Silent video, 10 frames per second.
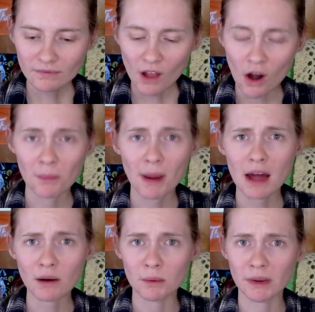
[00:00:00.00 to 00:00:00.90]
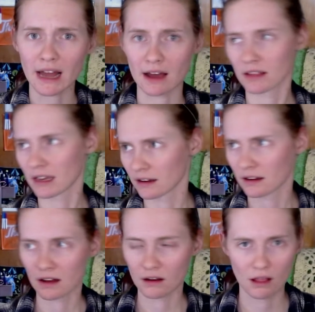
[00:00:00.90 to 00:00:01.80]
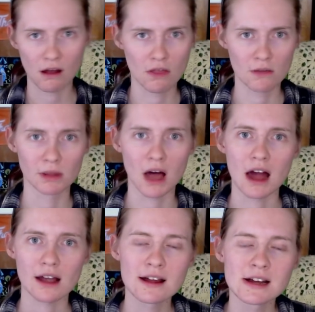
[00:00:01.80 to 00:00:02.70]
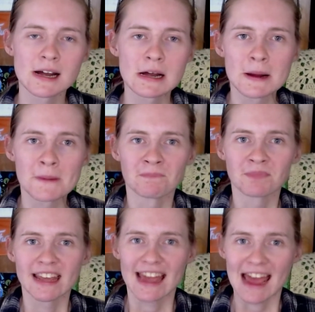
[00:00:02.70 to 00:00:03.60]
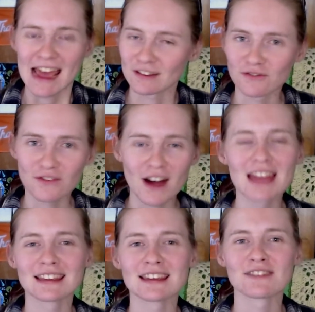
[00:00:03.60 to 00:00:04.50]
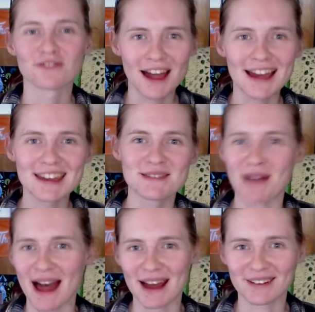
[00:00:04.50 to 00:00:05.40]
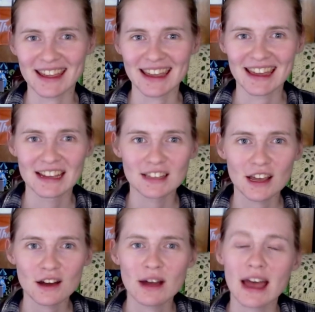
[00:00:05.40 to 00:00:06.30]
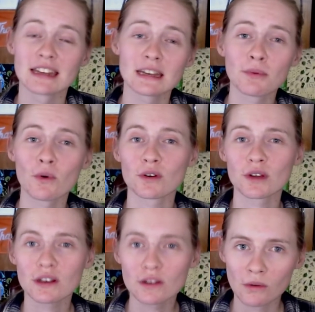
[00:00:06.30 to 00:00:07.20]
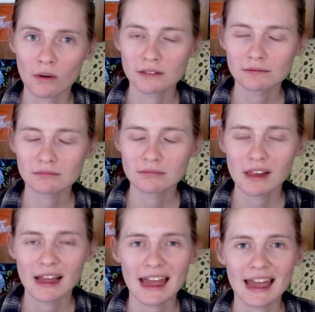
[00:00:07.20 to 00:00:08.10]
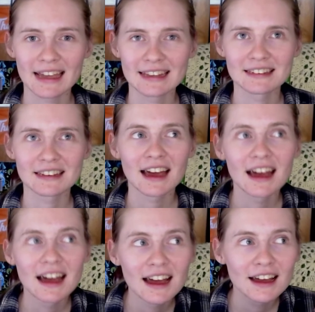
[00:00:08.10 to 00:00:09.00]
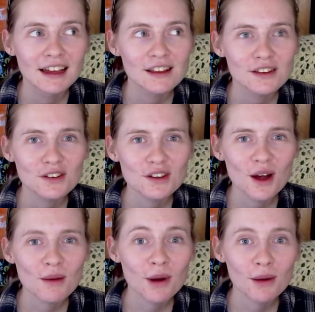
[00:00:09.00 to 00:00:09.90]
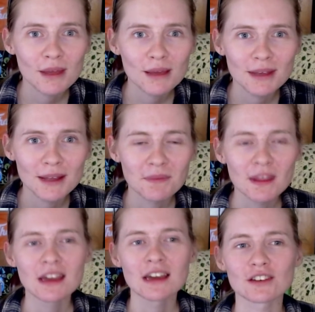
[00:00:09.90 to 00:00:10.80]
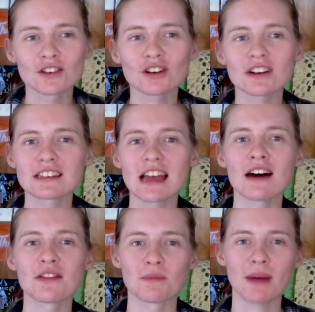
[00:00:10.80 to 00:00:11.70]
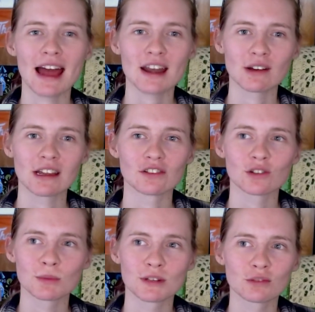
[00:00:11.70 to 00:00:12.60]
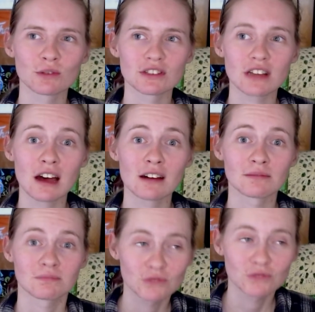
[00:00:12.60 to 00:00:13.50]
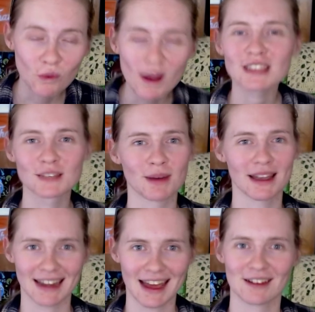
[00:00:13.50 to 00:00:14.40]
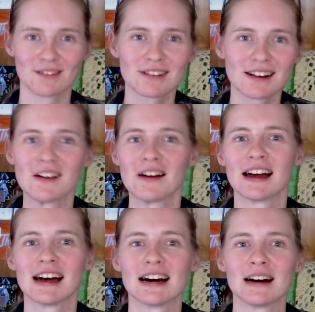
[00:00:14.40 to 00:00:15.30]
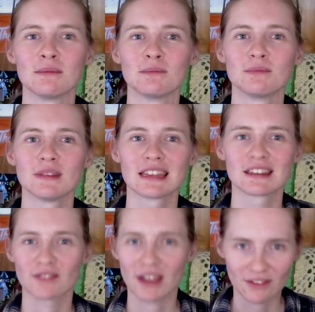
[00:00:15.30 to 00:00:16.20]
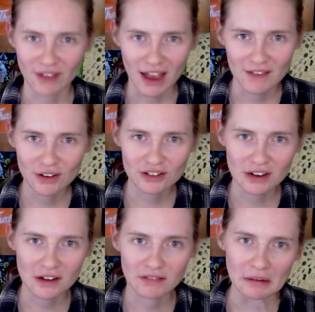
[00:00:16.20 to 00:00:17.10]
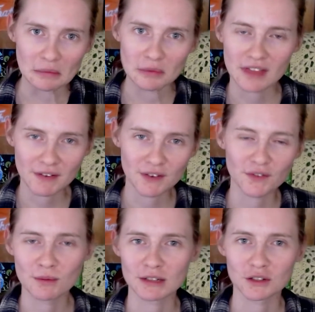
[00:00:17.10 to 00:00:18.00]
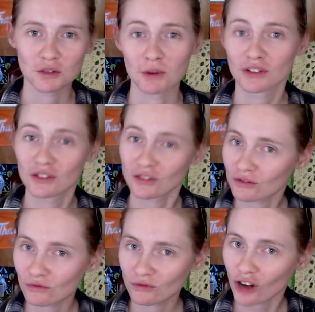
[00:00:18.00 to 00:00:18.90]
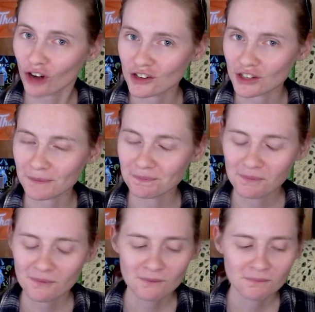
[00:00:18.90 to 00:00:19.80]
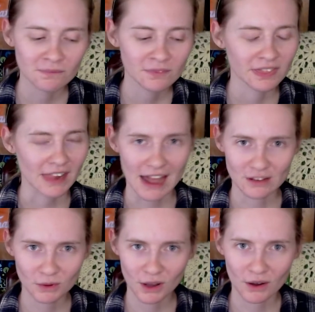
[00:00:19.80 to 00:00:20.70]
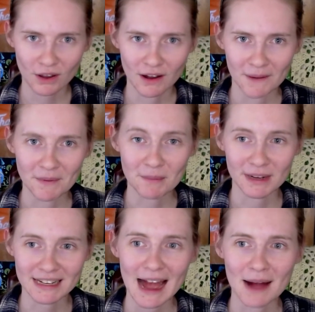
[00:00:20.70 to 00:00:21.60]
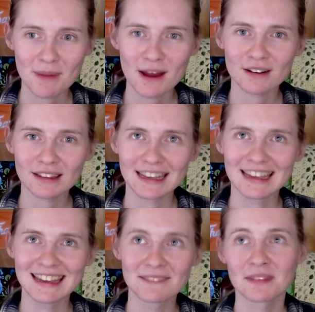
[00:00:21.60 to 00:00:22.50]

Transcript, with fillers: our power went out like a, uh, a on the block and it finally fried the battery. So end up ordering a new one, and uh, no more baby. Turns out the battery should have been switched out twice by now. Um, it's like a five-year shelf life. With every few months, you're supposed to charge it. That has been going on, but yeah, apparently,